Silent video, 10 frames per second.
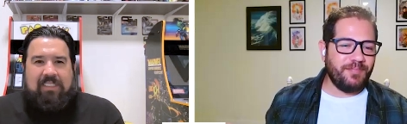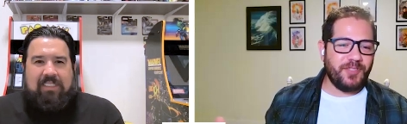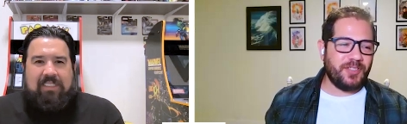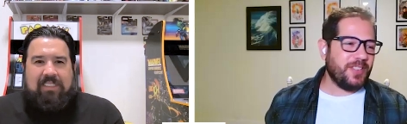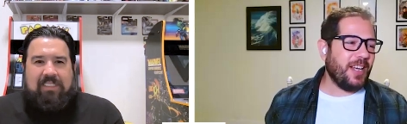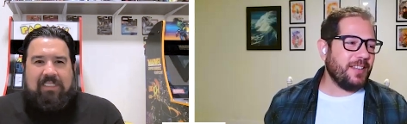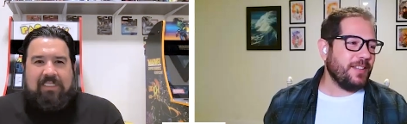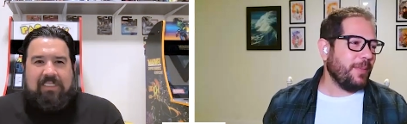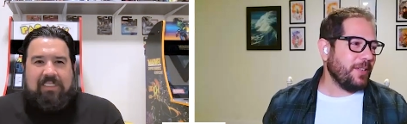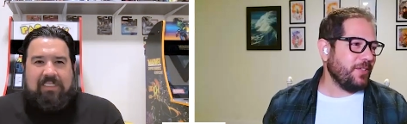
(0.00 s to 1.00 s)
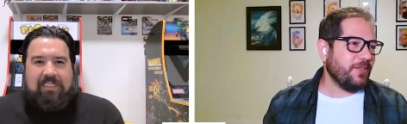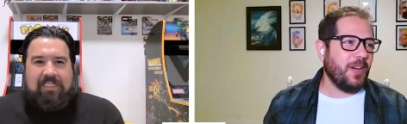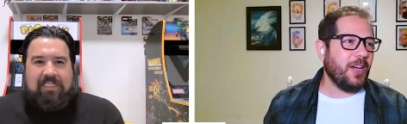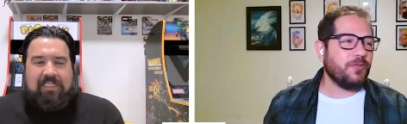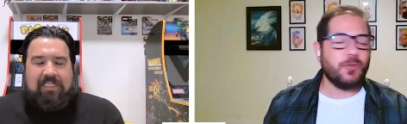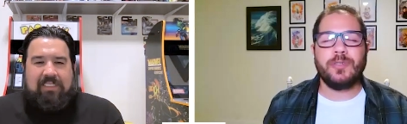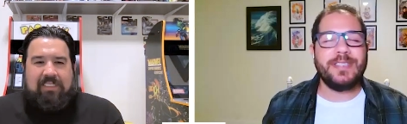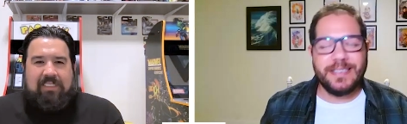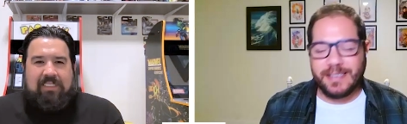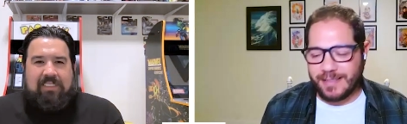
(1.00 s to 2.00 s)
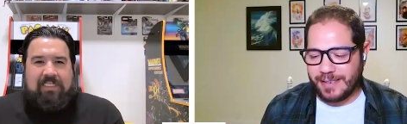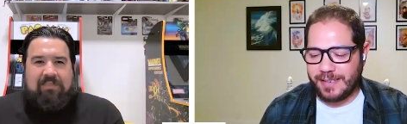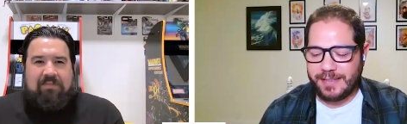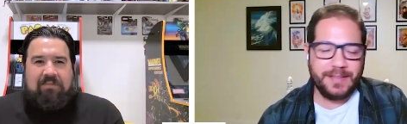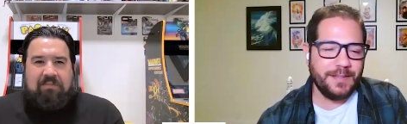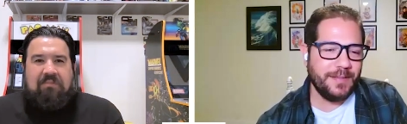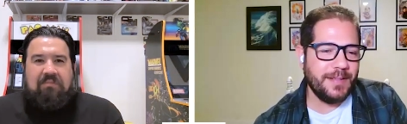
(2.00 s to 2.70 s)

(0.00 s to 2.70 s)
Speaker 1: just cause a bunch of unruliness, I guess.